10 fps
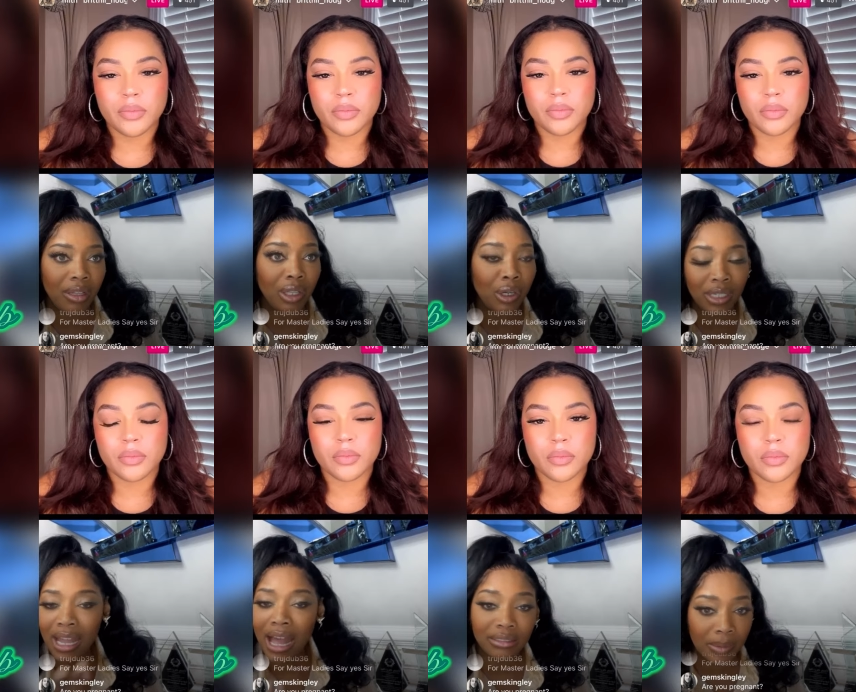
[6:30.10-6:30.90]
Speaker 1: learning
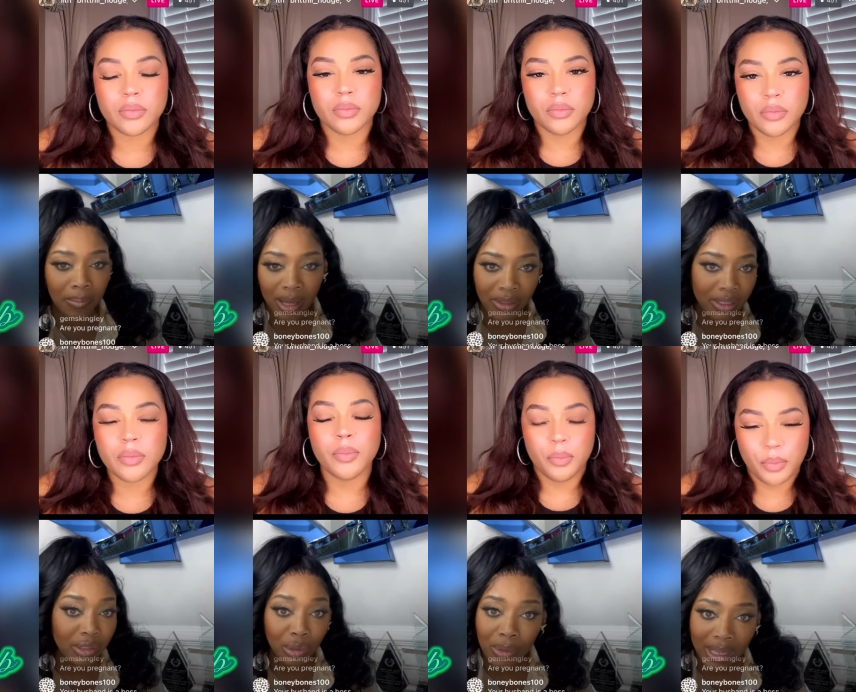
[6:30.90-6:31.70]
how to mother
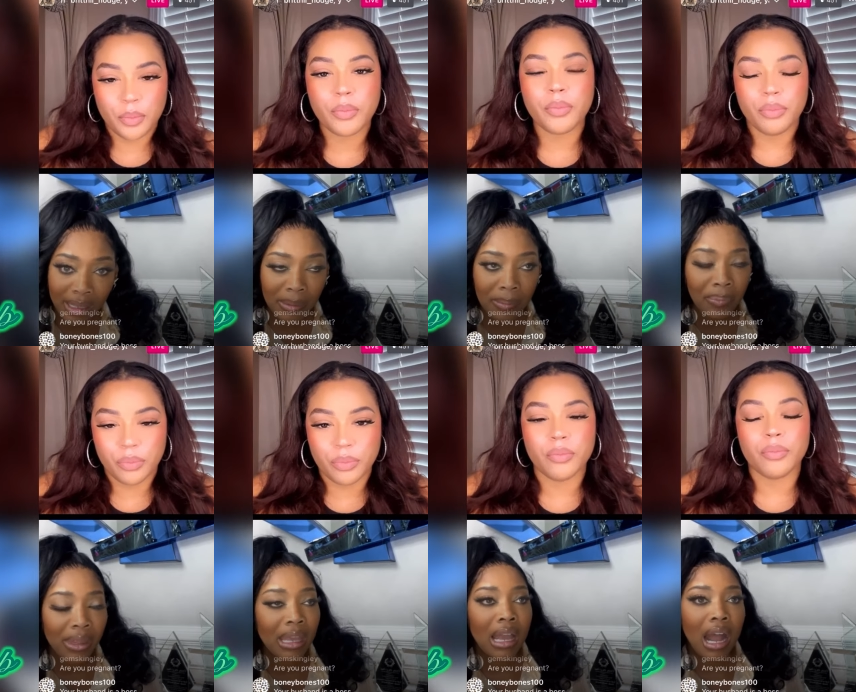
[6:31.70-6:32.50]
through him.
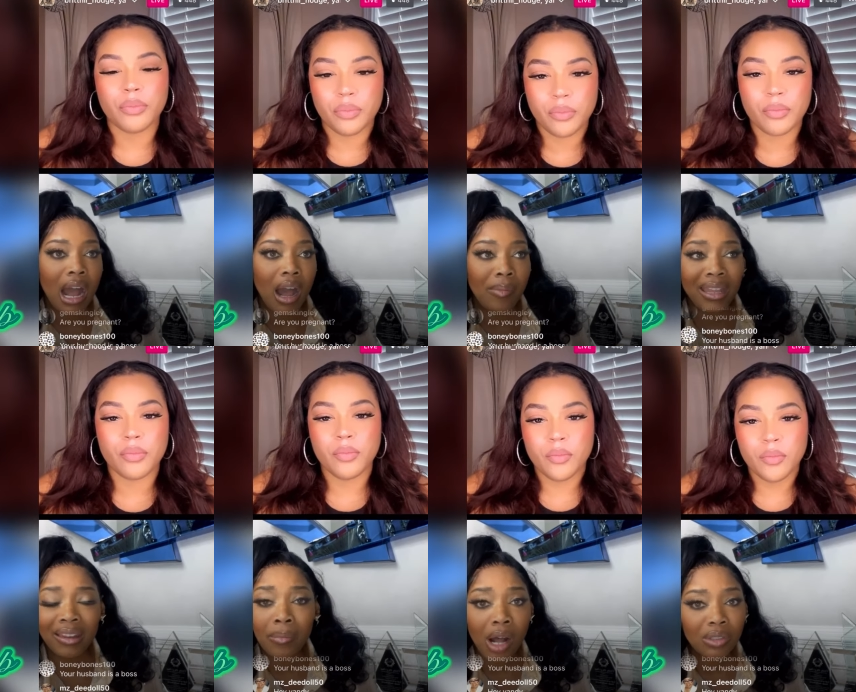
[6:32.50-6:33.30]
Mm-hmm. Um, and then
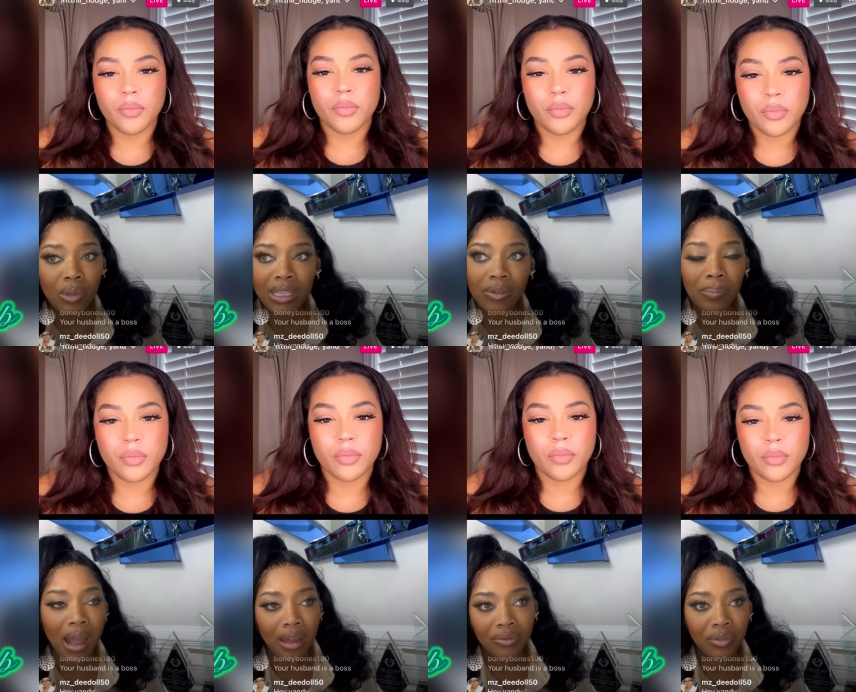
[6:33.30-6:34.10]
I'm also even
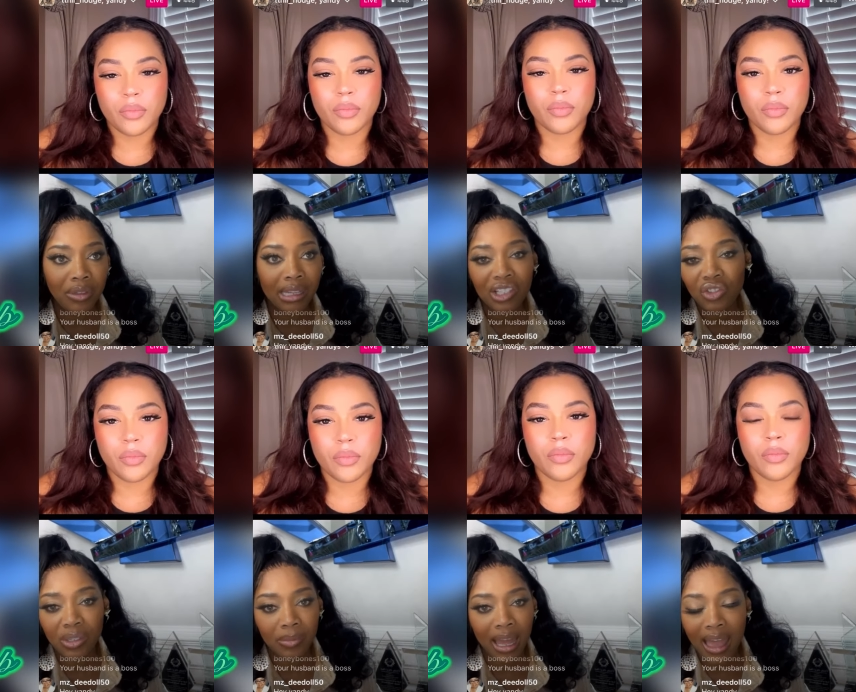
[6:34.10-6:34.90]
proud of the
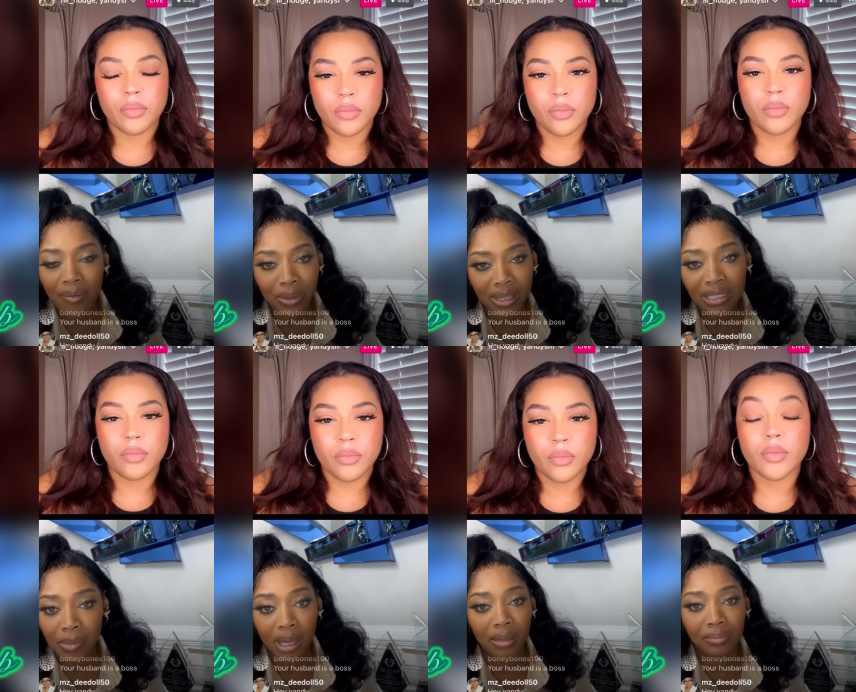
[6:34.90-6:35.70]
relationship that I have with
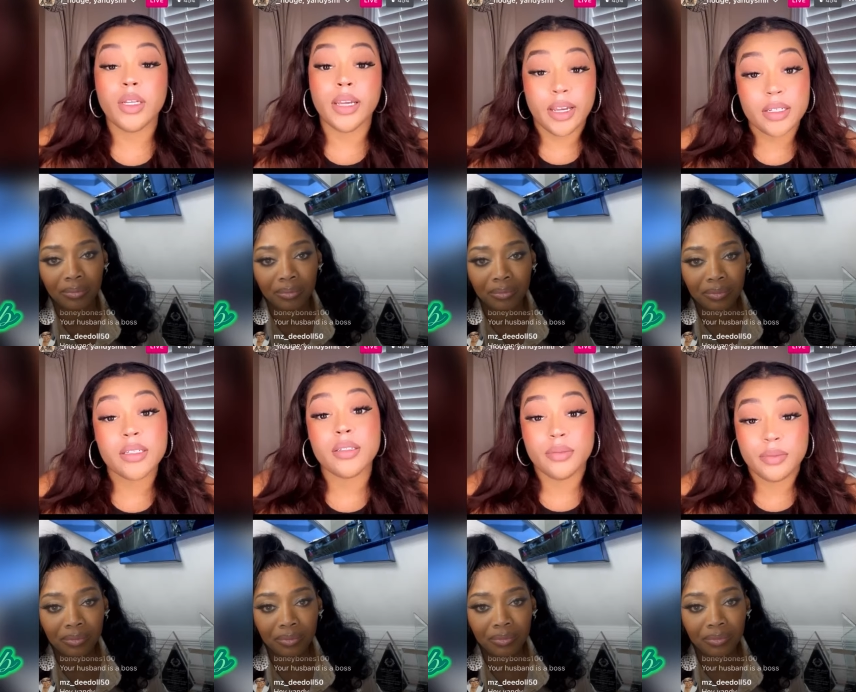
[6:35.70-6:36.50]
mom.
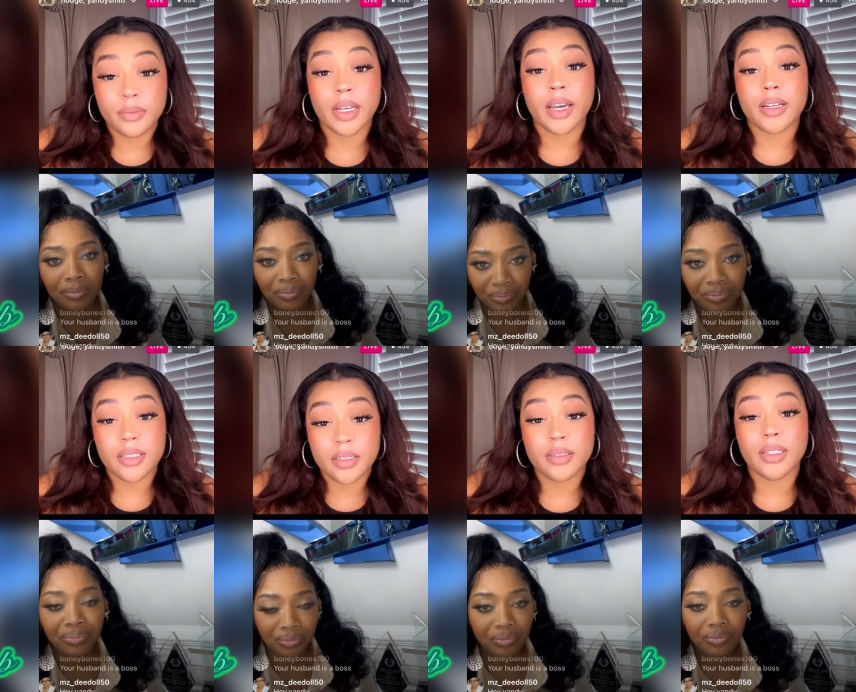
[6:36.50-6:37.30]
Speaker 2: Yes, yes,
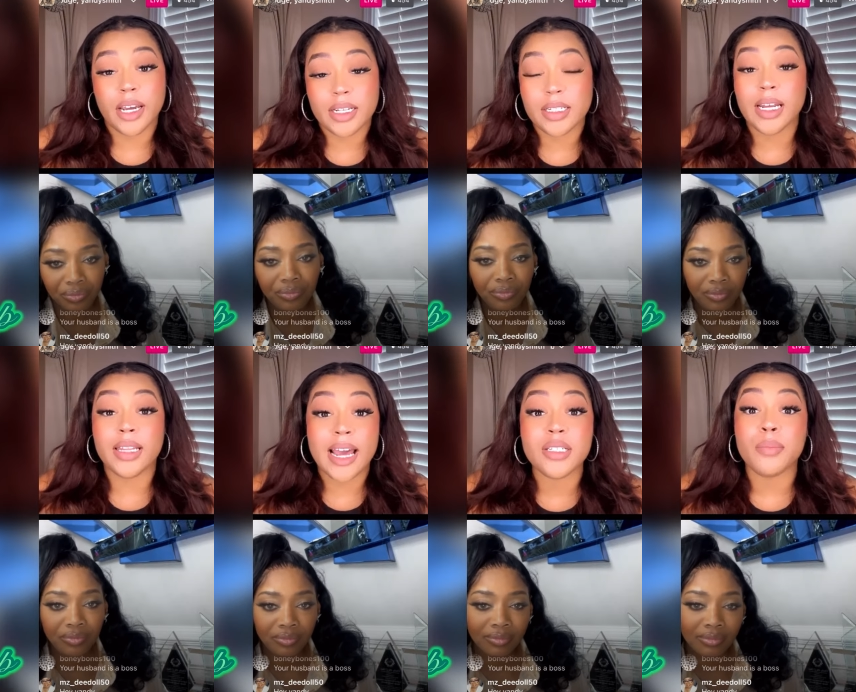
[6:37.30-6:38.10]
yes. And
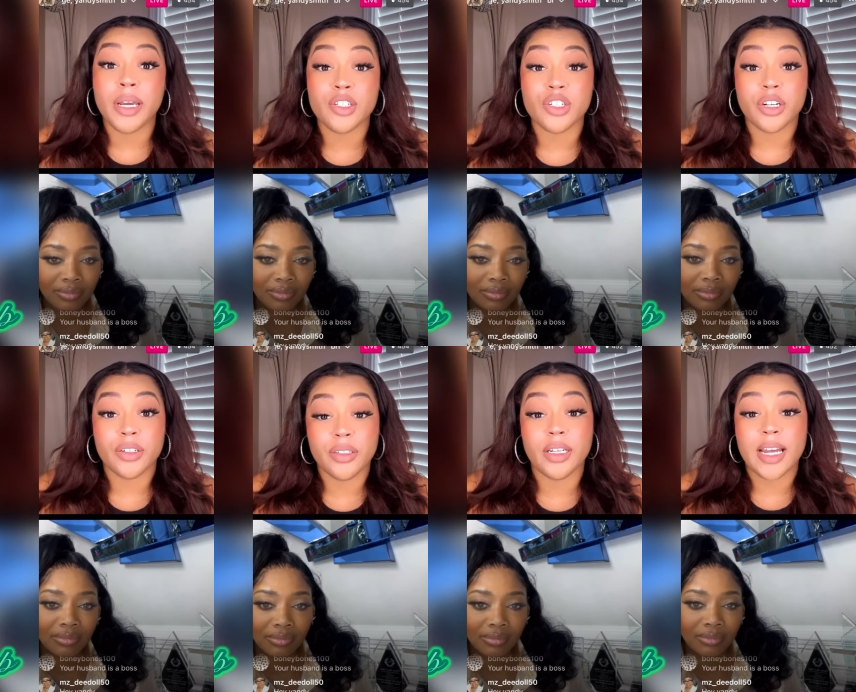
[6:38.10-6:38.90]
that's major.
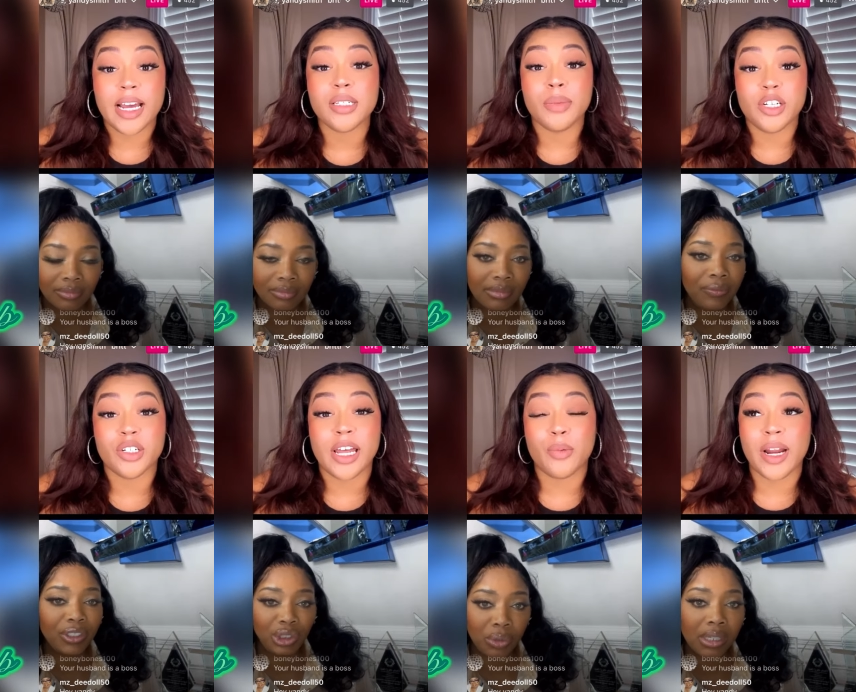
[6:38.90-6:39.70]
And that's for
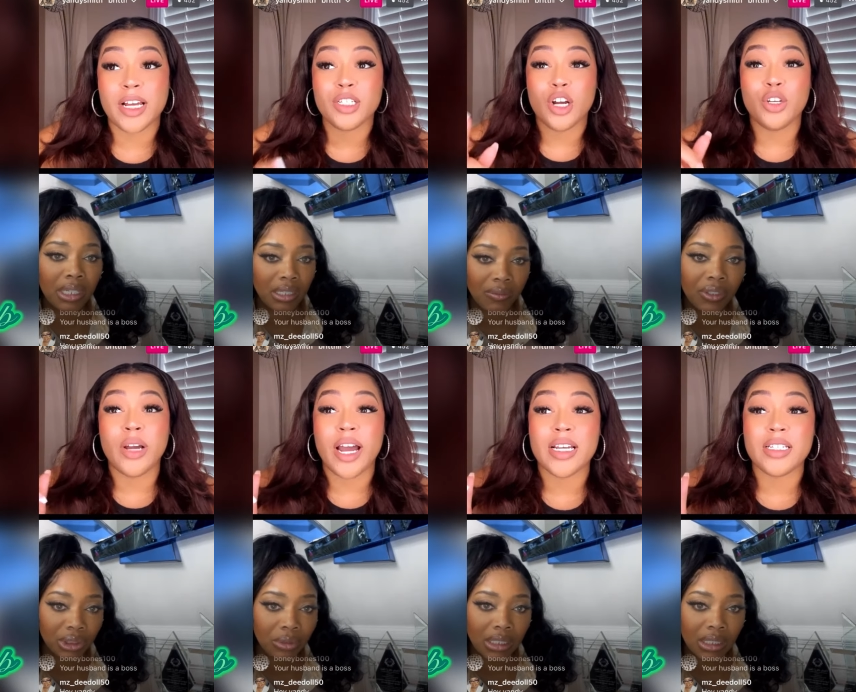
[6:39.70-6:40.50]
sure, like, for
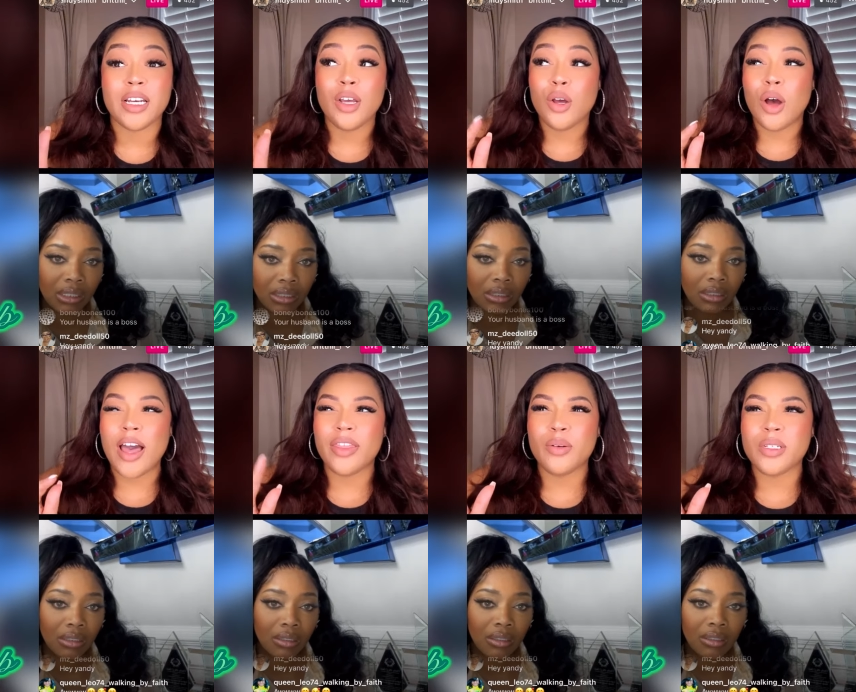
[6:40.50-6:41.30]
sure.
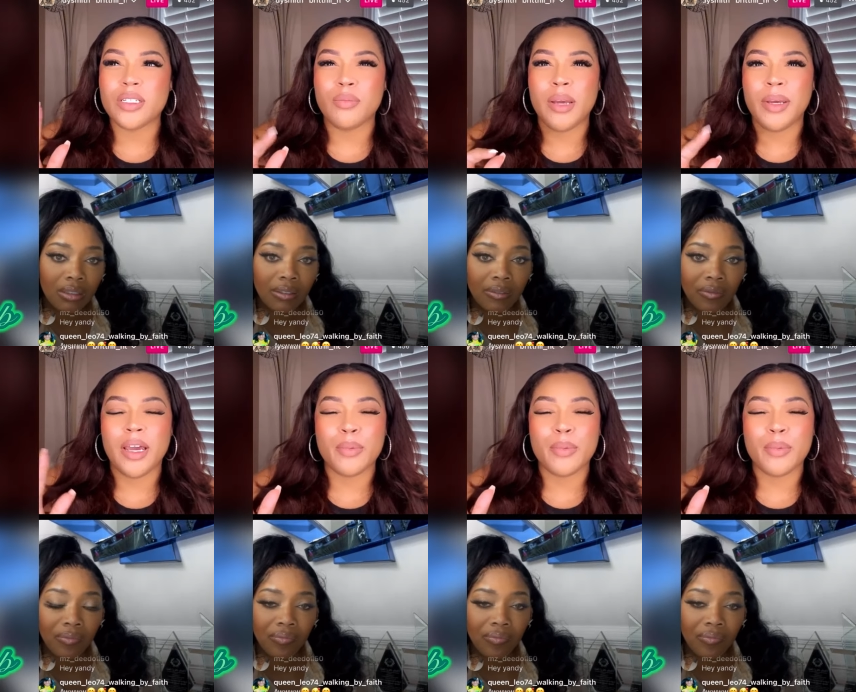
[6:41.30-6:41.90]
I think it was maybe an